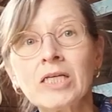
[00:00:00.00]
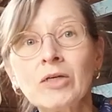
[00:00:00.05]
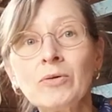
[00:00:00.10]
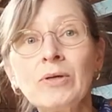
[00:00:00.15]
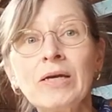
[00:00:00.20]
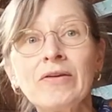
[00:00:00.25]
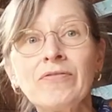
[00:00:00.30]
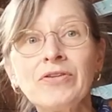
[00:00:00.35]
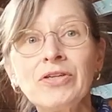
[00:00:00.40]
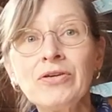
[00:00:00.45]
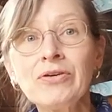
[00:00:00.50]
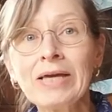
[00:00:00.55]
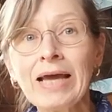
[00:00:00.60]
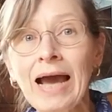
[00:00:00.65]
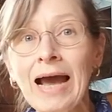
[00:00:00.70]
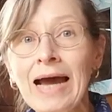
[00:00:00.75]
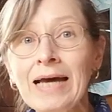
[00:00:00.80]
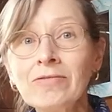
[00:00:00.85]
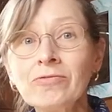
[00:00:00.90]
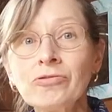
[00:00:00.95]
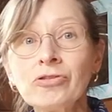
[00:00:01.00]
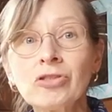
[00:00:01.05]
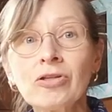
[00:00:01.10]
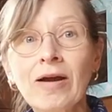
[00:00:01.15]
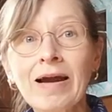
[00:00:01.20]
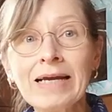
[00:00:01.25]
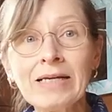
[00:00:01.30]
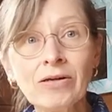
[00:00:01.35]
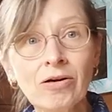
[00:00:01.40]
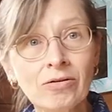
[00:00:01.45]
So if you can,
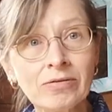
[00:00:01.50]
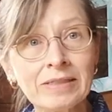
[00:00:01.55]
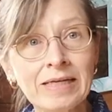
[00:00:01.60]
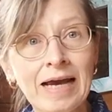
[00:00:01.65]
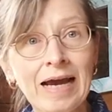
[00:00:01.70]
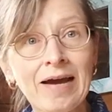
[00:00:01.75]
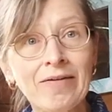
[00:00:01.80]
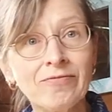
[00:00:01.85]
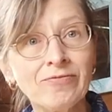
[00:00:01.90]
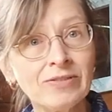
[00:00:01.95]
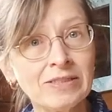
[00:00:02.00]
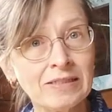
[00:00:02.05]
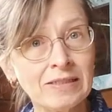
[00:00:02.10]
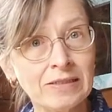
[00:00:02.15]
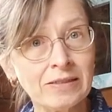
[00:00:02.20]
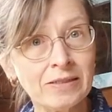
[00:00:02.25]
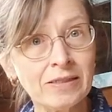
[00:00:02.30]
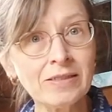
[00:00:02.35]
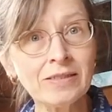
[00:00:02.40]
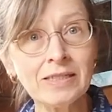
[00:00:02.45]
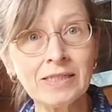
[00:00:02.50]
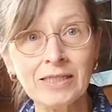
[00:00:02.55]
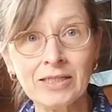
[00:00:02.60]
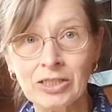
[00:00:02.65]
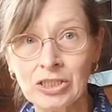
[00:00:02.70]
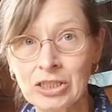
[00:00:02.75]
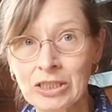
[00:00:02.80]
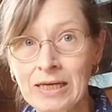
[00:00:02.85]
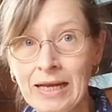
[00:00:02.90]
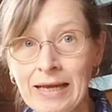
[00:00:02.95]
try not to have visitors
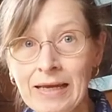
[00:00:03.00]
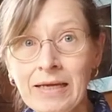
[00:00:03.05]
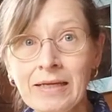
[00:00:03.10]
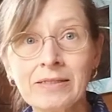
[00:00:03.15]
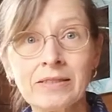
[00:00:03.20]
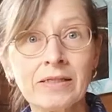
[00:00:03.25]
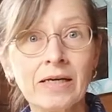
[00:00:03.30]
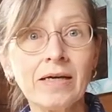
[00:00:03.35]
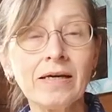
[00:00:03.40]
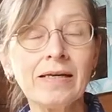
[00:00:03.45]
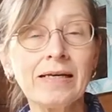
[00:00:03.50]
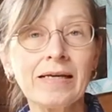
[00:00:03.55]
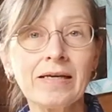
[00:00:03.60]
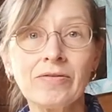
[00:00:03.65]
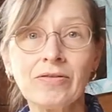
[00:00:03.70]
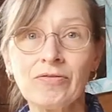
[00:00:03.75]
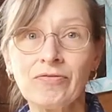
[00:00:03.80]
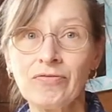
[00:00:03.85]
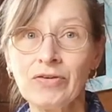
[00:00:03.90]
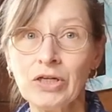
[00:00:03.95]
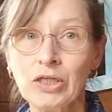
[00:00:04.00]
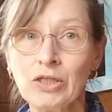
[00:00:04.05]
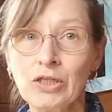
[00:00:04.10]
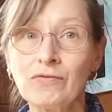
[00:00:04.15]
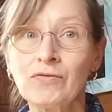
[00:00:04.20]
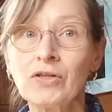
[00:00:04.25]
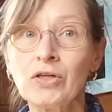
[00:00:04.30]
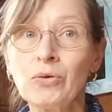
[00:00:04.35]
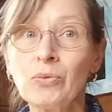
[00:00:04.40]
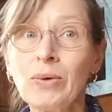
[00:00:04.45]
initially. Certainly in the
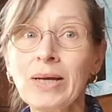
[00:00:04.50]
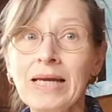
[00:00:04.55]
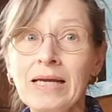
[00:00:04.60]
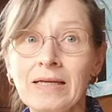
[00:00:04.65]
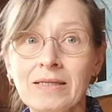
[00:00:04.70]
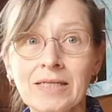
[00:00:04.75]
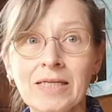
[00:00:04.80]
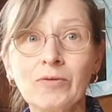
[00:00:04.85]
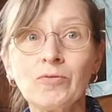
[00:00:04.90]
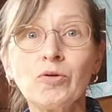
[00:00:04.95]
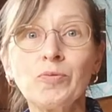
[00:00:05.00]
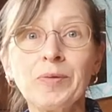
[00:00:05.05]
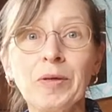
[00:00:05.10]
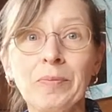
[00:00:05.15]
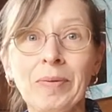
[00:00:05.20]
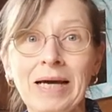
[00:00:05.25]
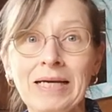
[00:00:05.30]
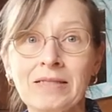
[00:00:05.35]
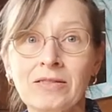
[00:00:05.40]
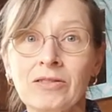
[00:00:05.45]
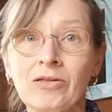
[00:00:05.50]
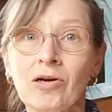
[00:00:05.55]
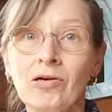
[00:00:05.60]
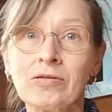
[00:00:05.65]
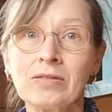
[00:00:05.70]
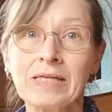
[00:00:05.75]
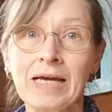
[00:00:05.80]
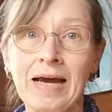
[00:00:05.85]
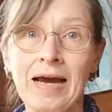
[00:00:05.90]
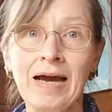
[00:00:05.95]
first few weeks, it will be best
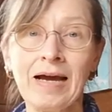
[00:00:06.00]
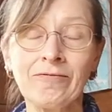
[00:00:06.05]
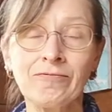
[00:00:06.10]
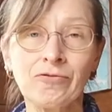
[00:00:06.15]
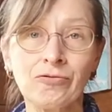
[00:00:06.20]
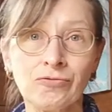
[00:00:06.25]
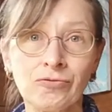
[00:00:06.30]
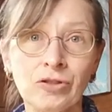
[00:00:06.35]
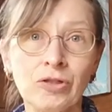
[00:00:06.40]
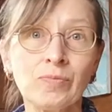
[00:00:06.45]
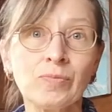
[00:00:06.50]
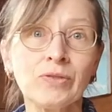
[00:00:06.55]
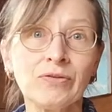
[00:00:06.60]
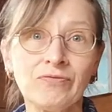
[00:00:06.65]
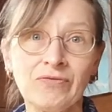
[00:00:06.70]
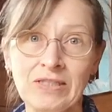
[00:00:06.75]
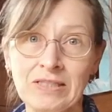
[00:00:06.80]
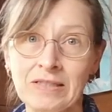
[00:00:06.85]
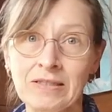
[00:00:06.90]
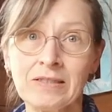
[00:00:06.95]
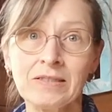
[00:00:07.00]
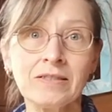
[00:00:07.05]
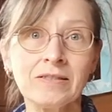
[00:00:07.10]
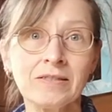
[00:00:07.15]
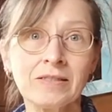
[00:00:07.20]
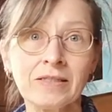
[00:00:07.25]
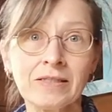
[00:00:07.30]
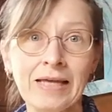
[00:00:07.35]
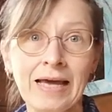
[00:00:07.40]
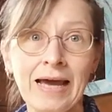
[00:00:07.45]
not to have groups of
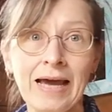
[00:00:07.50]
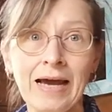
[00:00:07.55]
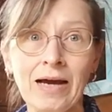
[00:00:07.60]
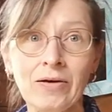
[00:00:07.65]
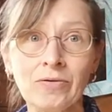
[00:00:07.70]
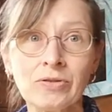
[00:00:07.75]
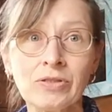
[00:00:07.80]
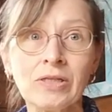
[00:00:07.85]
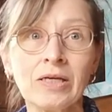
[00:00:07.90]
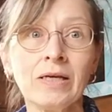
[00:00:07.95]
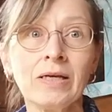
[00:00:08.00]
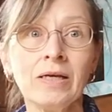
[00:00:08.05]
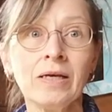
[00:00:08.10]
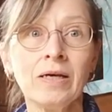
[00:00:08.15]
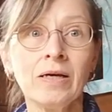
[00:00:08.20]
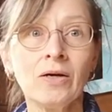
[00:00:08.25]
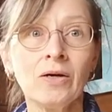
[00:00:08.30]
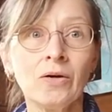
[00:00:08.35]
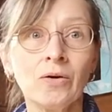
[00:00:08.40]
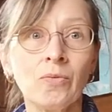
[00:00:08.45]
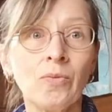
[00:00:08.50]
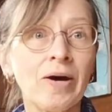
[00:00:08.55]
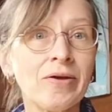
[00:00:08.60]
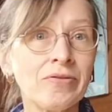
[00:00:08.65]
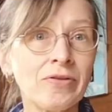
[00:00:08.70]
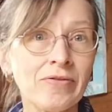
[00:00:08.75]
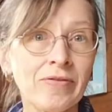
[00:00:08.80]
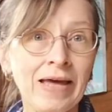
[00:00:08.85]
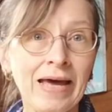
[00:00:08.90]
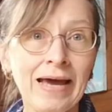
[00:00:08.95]
visitors to the house
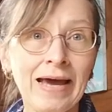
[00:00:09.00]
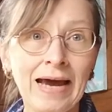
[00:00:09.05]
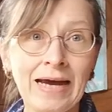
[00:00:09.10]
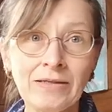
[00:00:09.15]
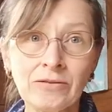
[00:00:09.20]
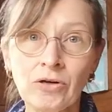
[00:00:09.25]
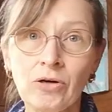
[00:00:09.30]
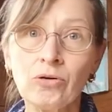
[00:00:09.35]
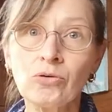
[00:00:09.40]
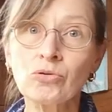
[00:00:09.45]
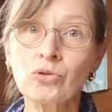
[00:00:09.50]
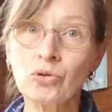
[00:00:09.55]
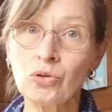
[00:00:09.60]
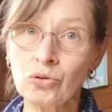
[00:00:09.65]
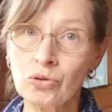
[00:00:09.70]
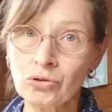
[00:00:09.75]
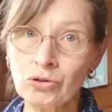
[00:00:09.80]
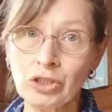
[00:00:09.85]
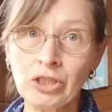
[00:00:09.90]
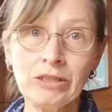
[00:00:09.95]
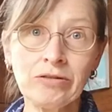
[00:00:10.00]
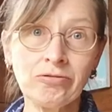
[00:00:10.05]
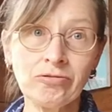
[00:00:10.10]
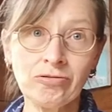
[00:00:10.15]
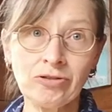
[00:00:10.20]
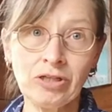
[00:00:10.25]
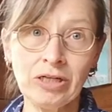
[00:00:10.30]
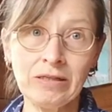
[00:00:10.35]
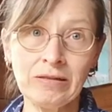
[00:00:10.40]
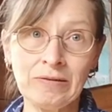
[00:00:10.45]
whether they're adults or
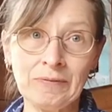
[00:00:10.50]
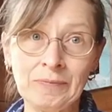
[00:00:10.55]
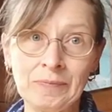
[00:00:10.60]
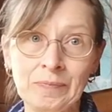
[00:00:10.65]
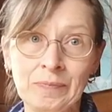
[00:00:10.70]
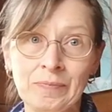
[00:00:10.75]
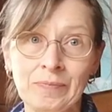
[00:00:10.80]
children.